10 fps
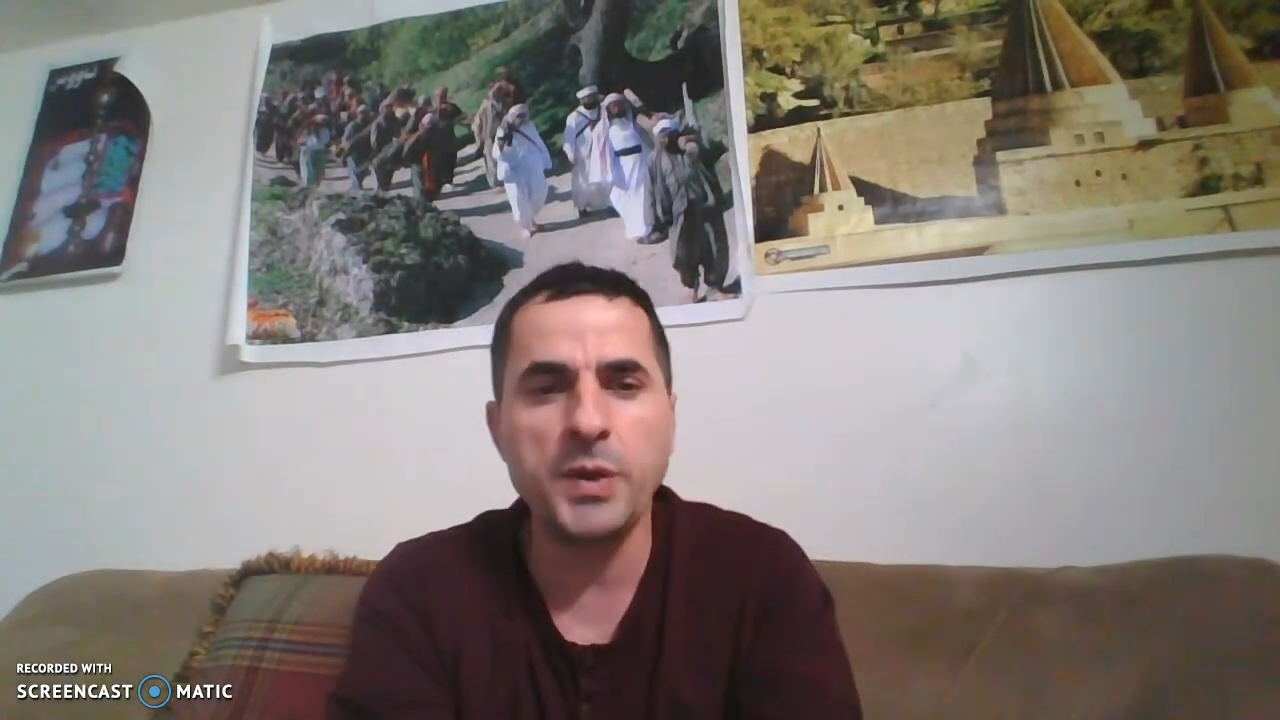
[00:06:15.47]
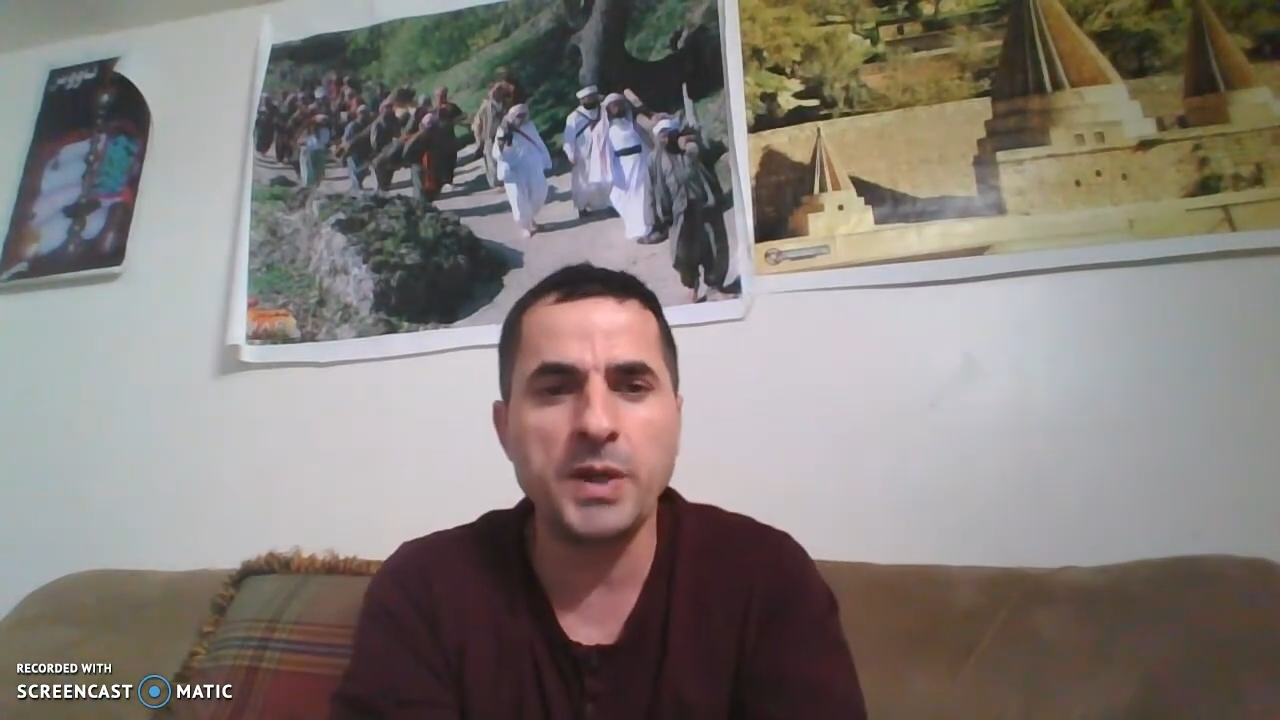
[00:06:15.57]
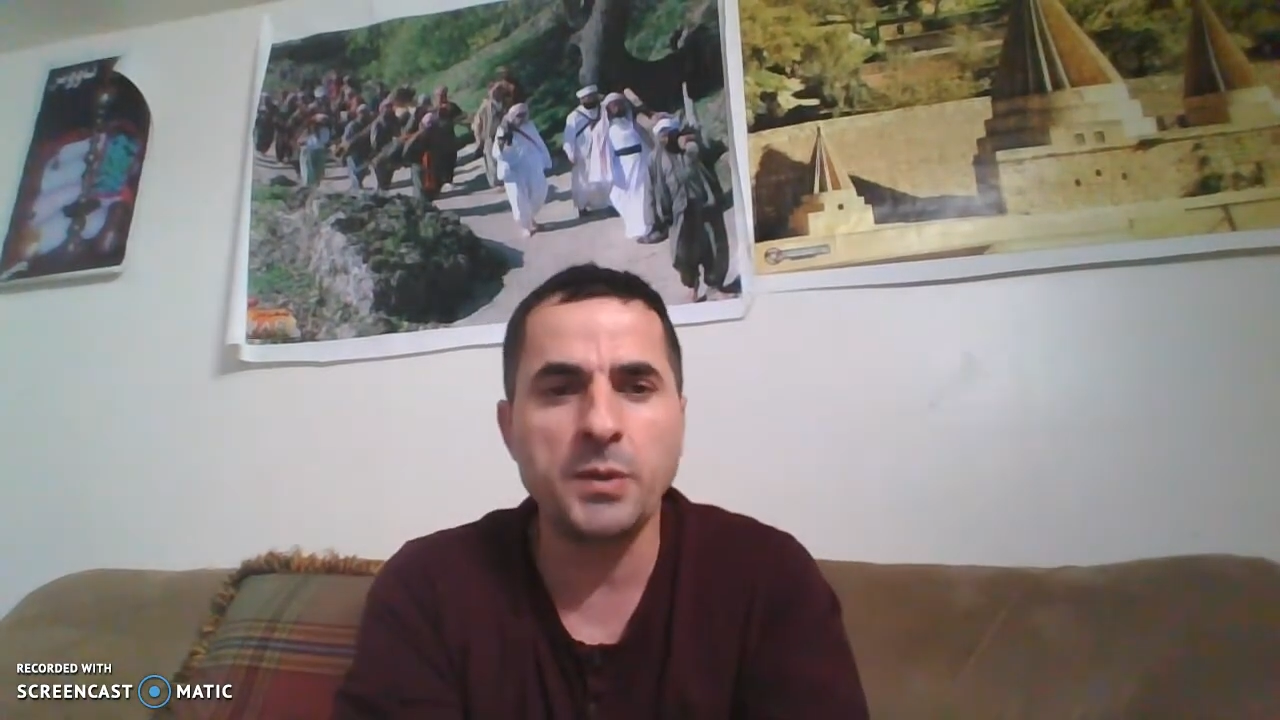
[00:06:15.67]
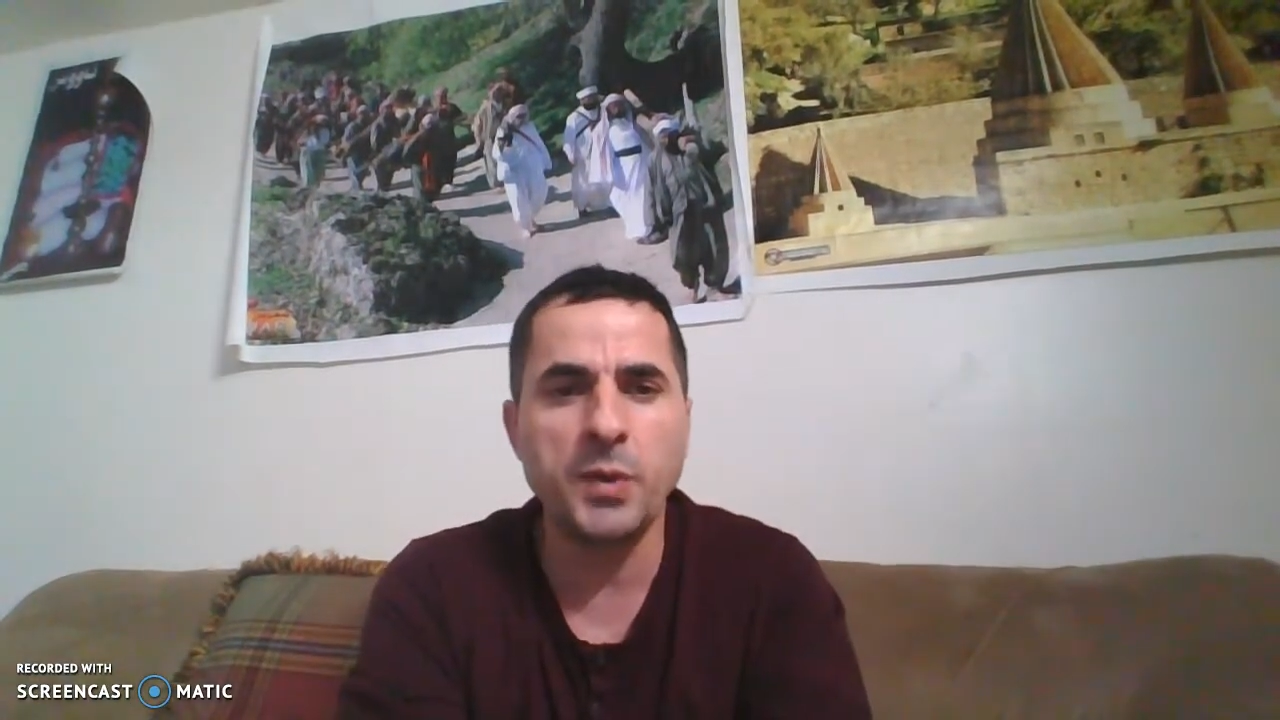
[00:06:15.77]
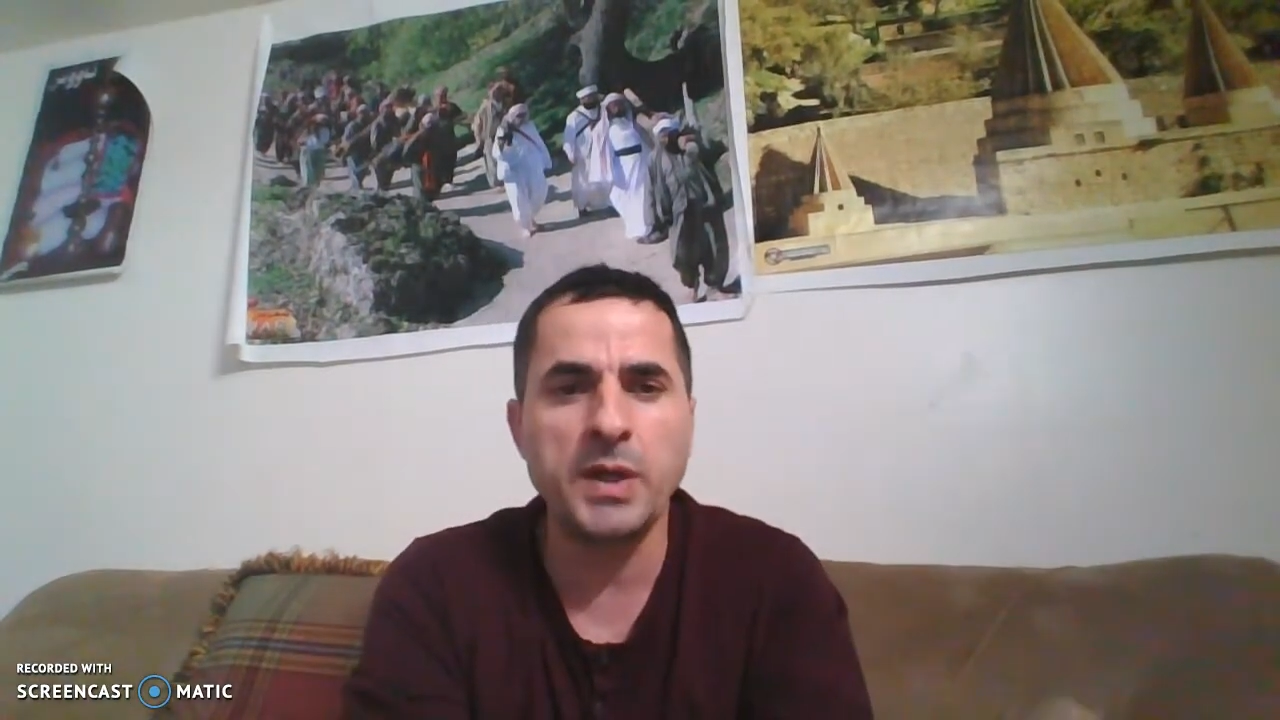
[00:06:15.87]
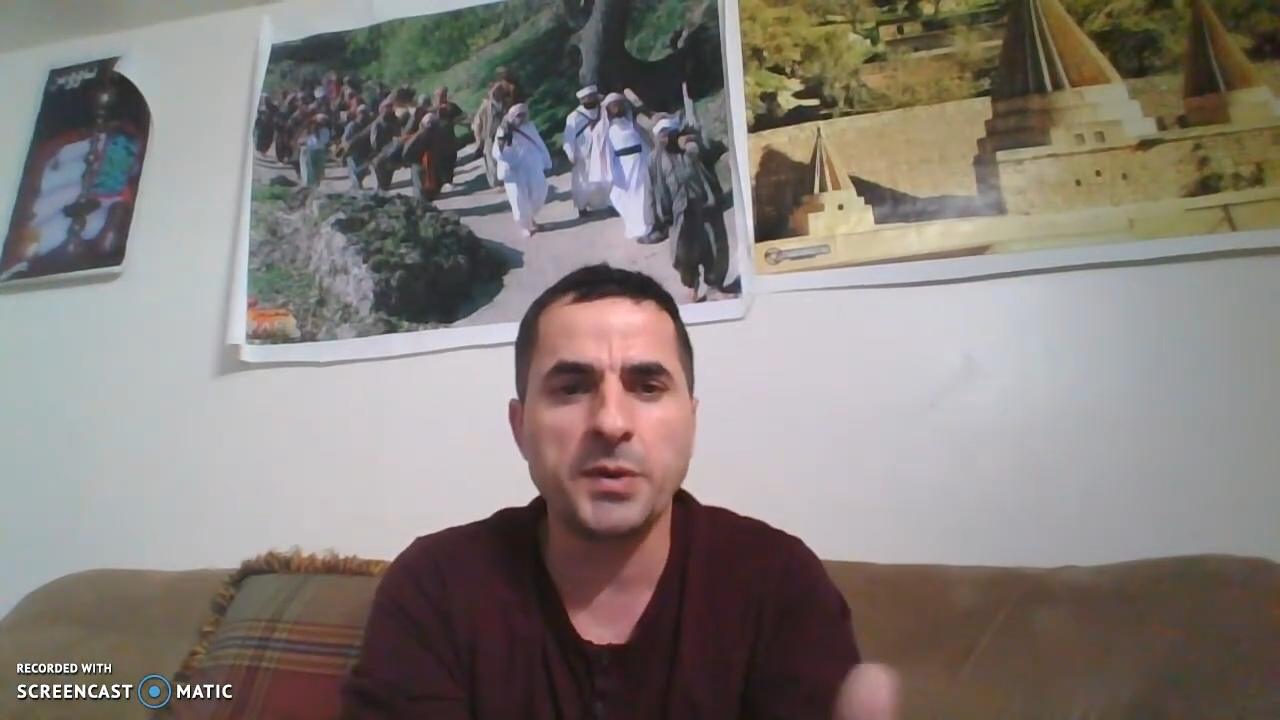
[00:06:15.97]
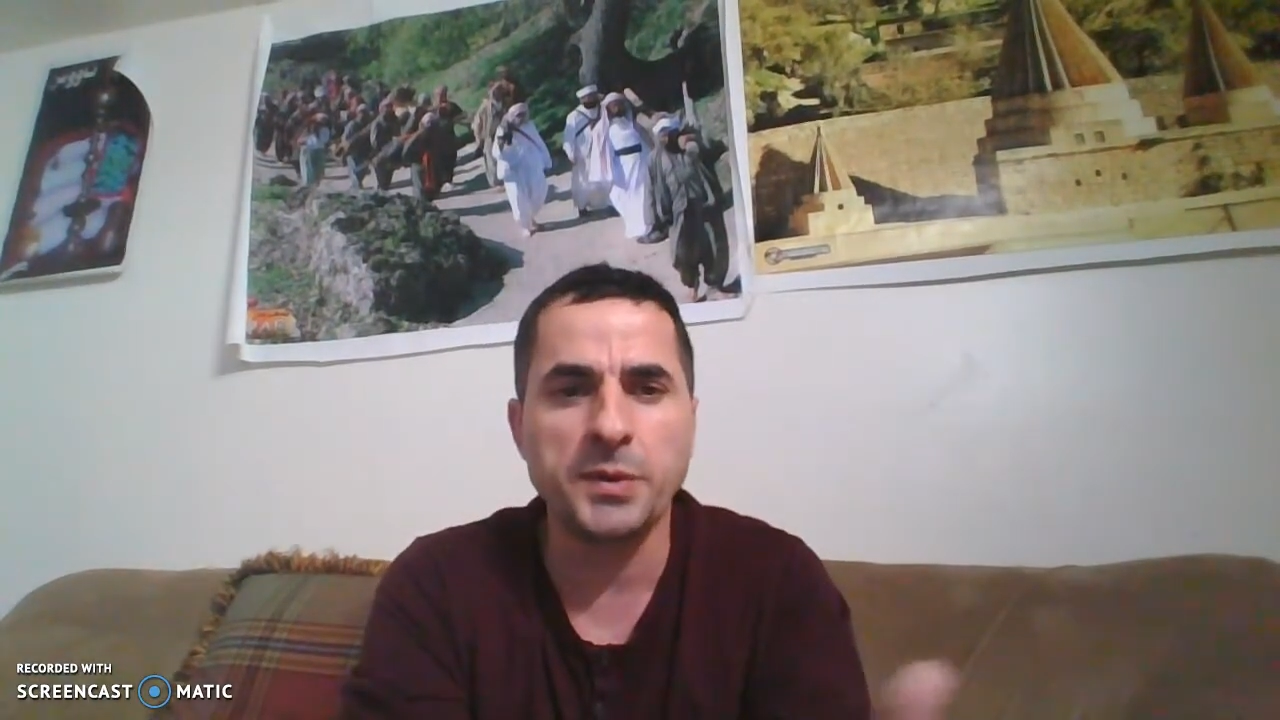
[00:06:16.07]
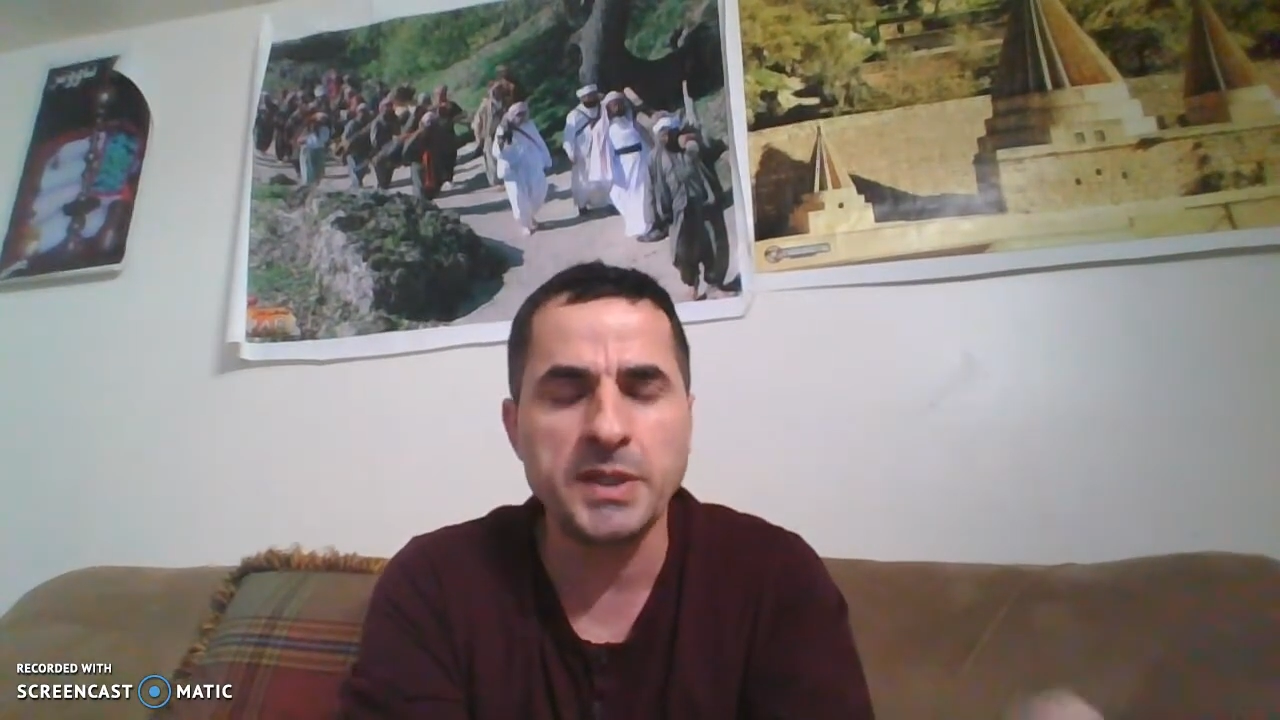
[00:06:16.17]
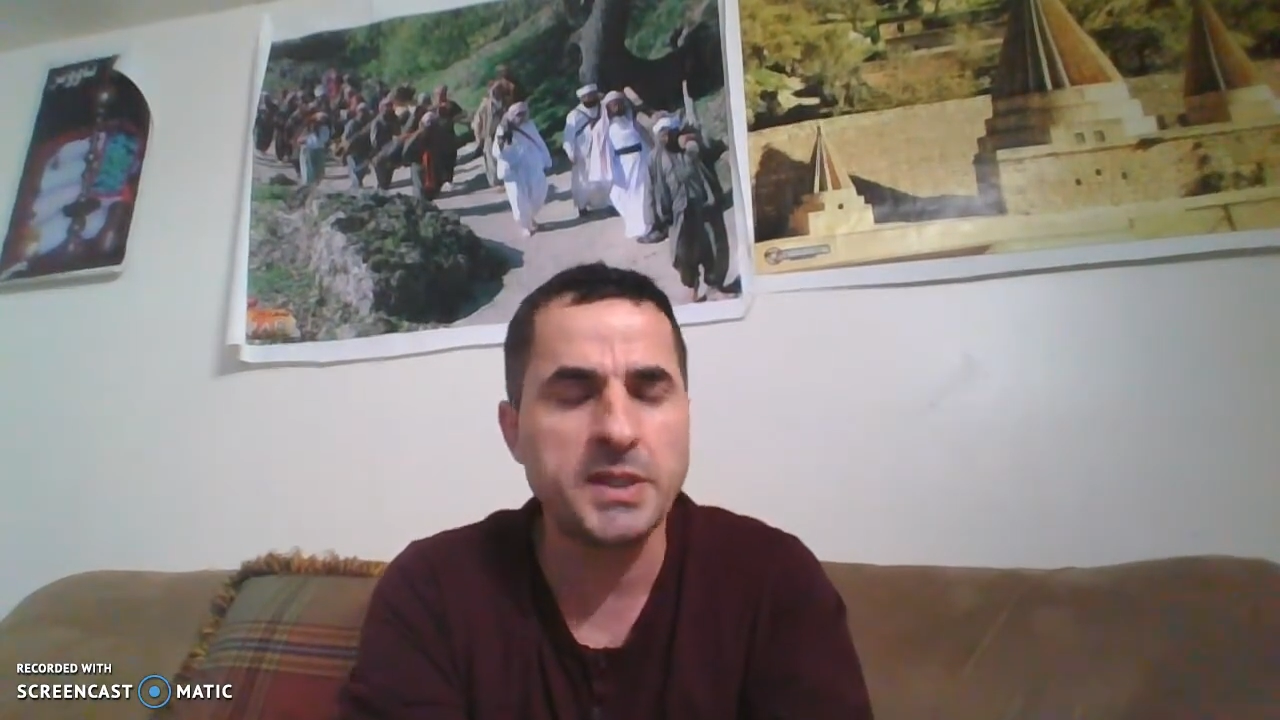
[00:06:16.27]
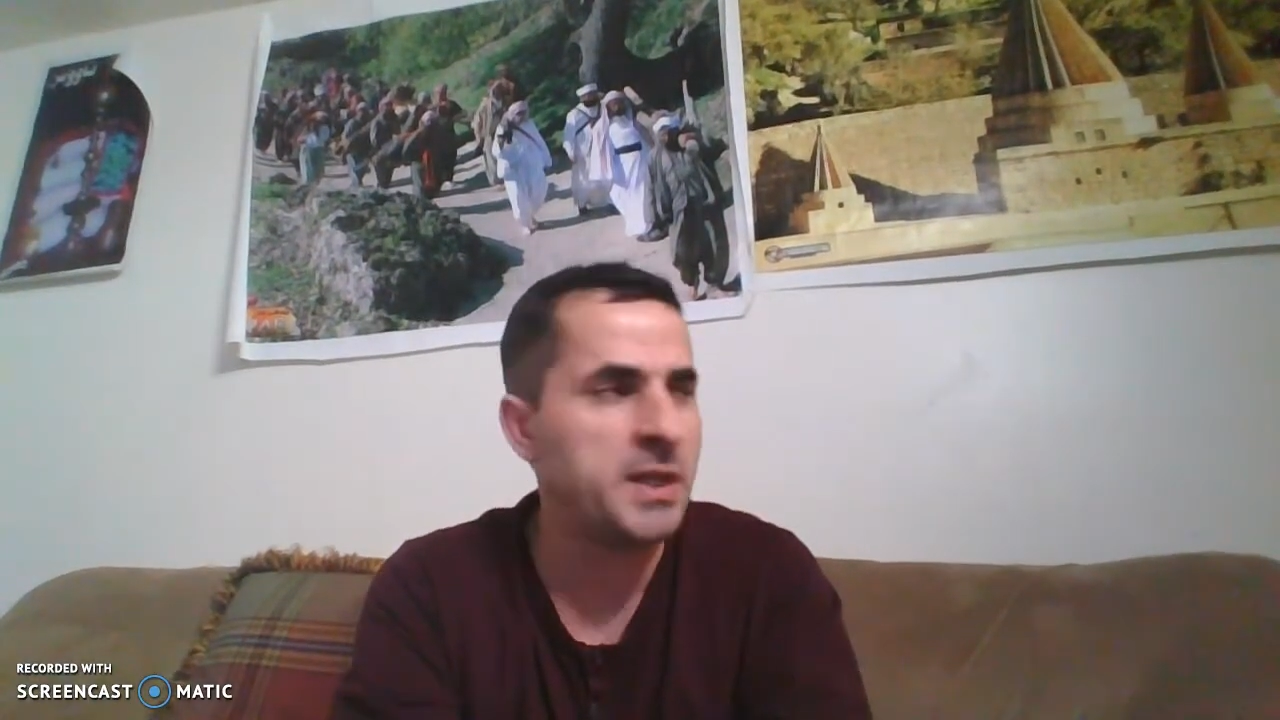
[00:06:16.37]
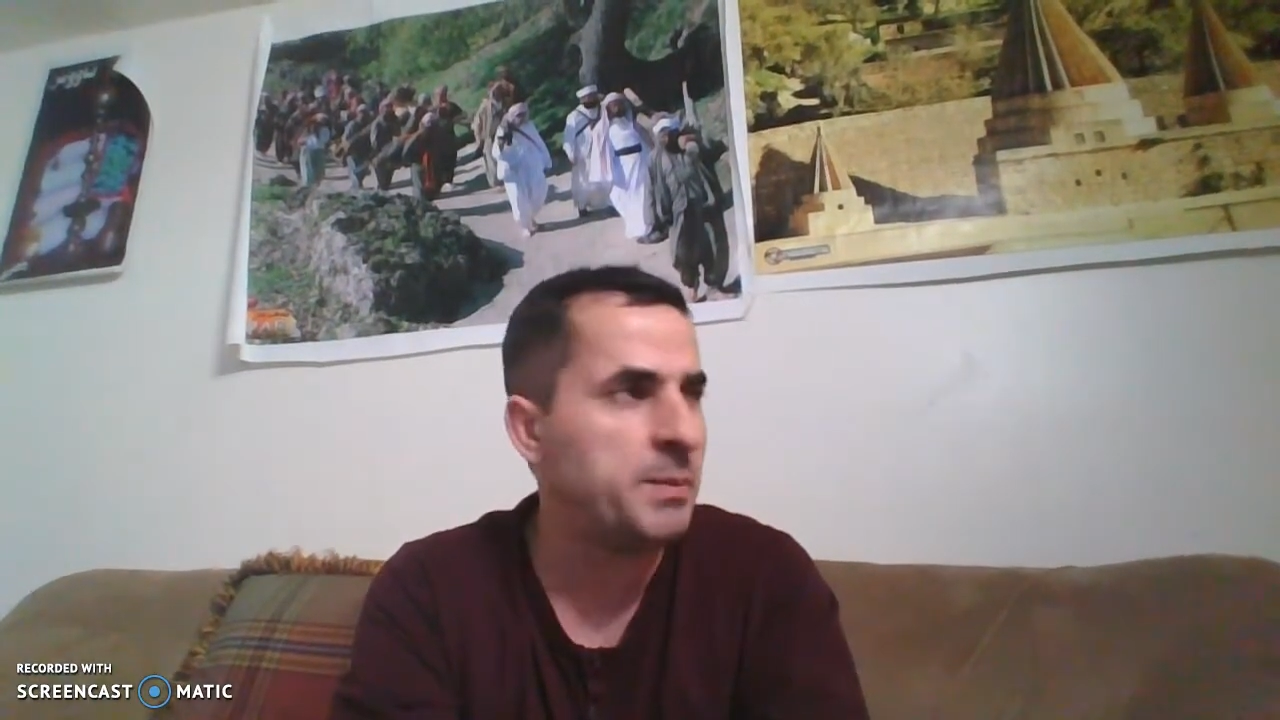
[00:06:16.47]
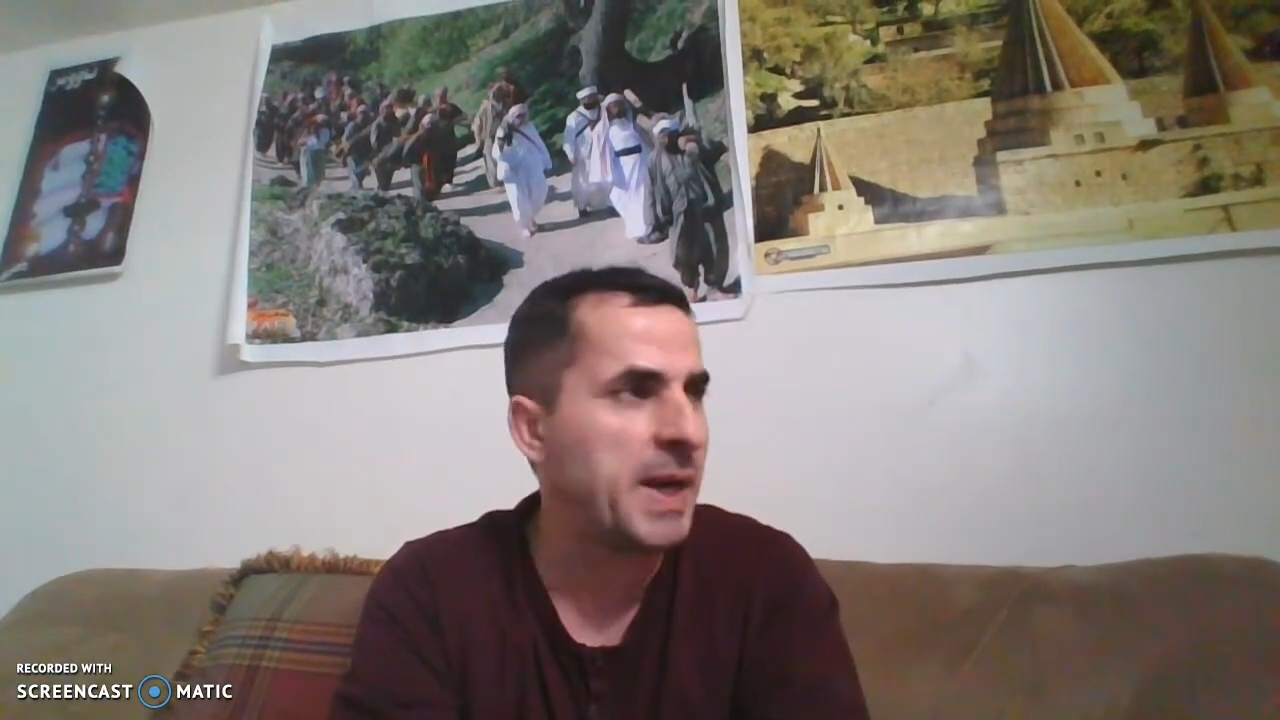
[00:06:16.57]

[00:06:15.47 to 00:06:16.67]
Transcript: reasoning